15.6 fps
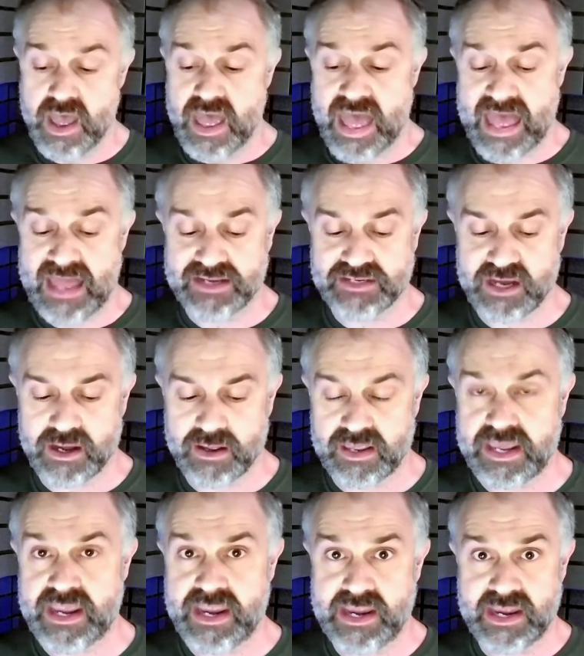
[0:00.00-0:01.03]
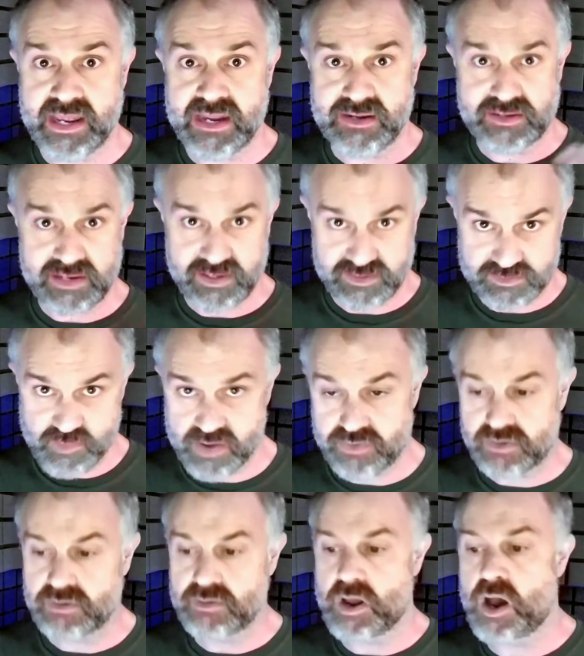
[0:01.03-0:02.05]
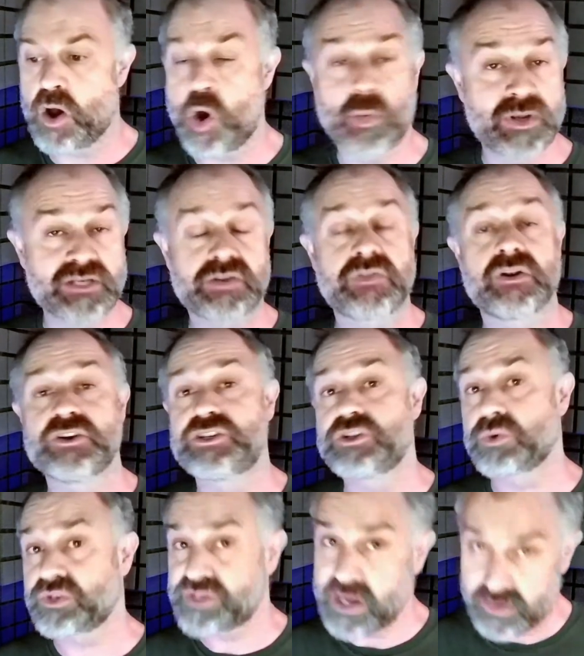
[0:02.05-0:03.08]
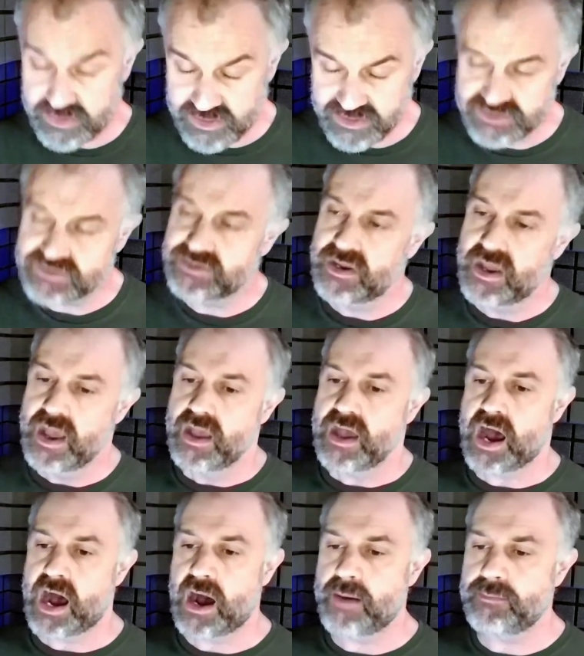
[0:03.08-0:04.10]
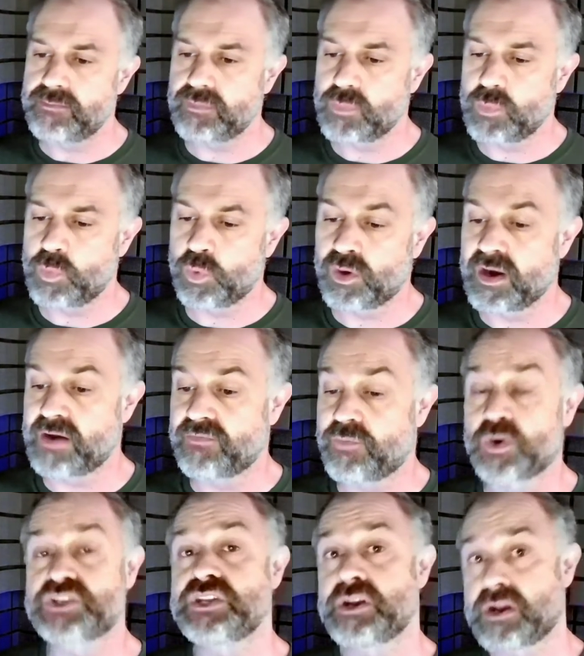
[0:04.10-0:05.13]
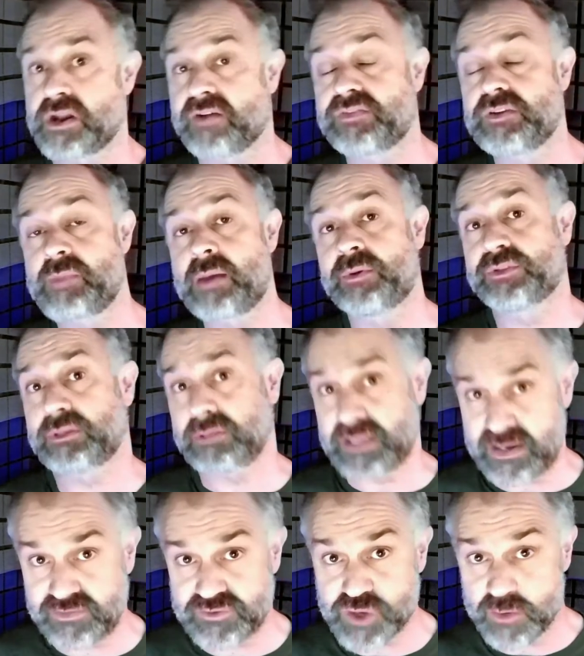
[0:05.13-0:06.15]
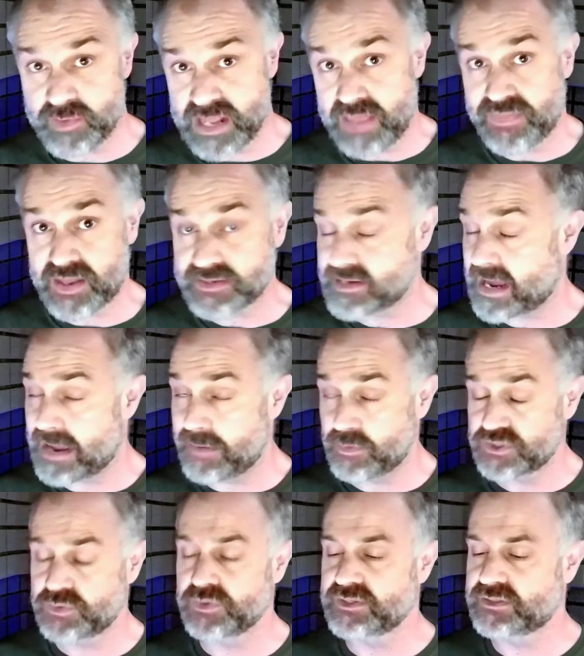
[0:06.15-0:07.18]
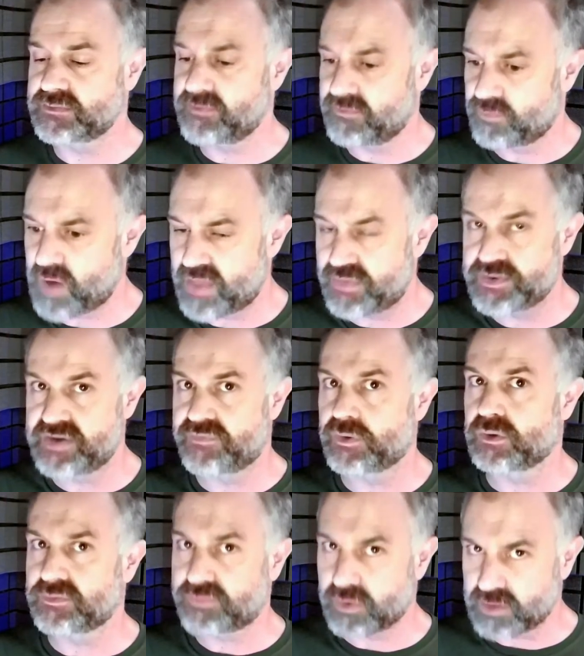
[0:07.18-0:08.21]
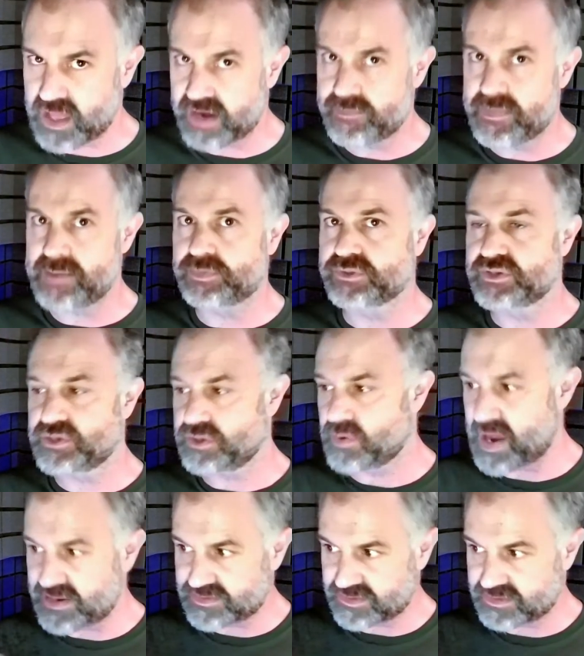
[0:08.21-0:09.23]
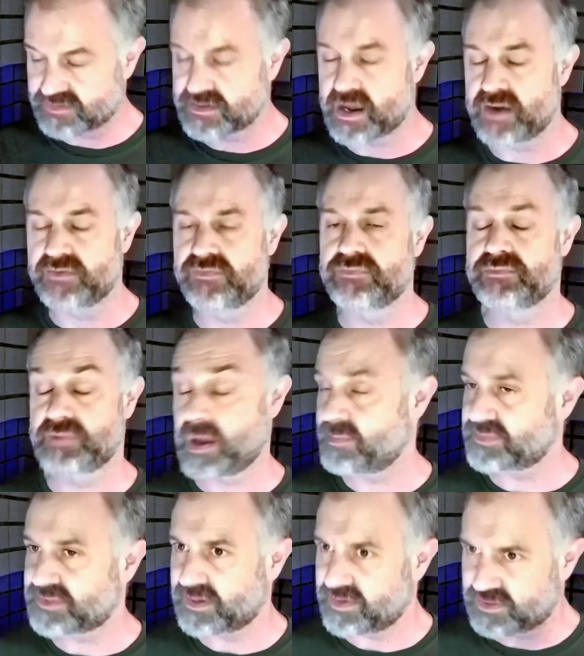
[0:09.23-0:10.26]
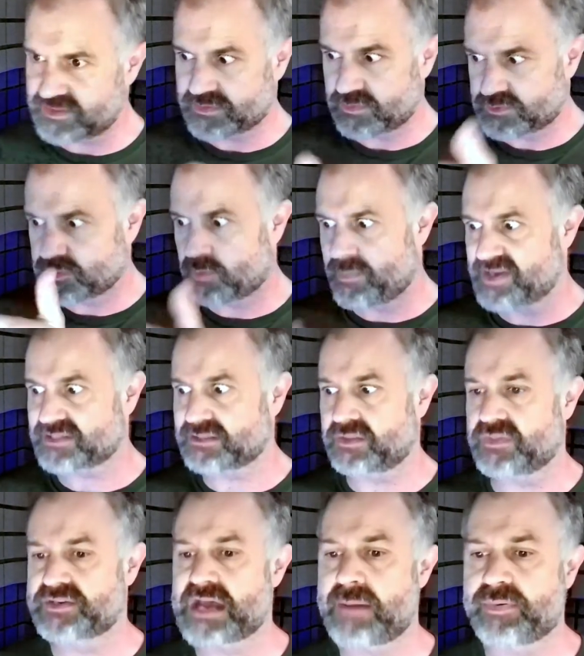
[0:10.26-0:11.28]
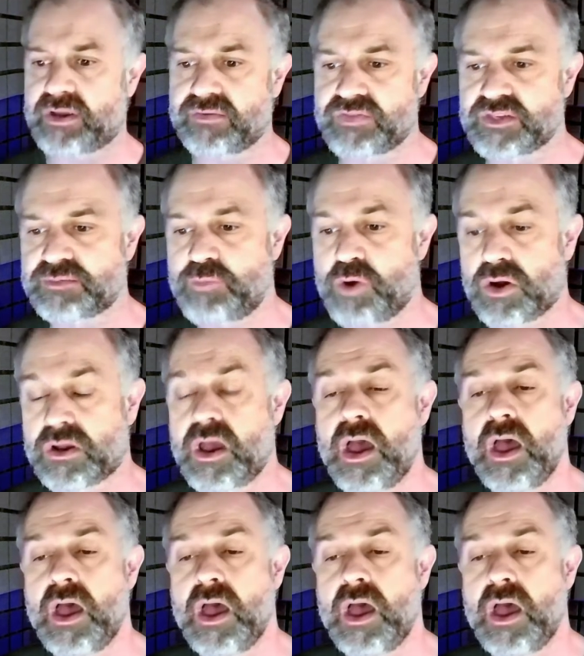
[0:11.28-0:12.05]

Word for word: And uh, he and his mother, uh, owing to their Jewish heritage, um, were fortunate enough to be able to leave Germany at that time, which was rather difficult for a lot of people to do, as this kind of comes, this sort of basically the topic of this book.